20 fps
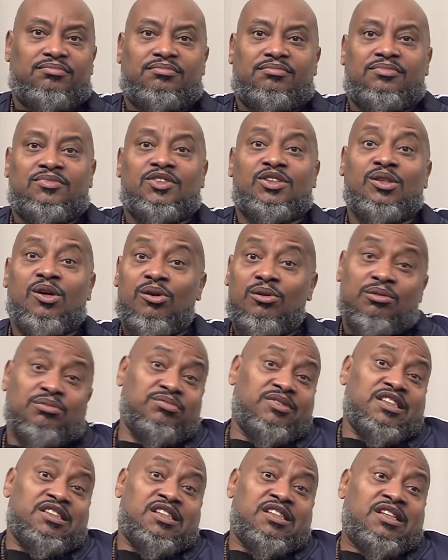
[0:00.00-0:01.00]
So
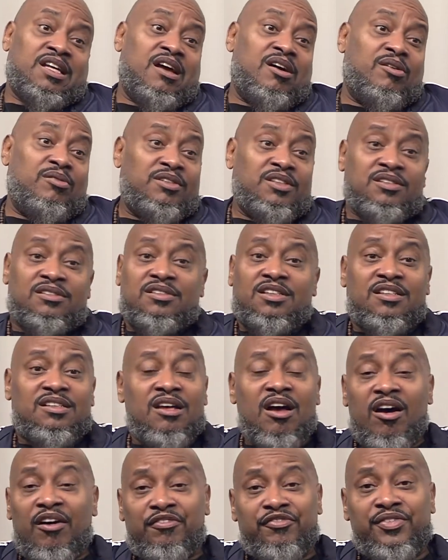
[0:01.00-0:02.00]
this is
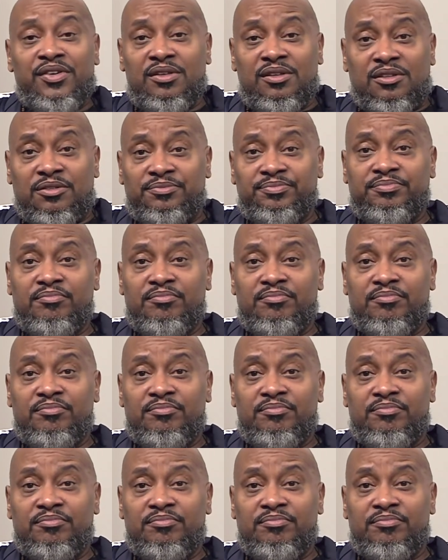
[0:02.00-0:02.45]
how I feel.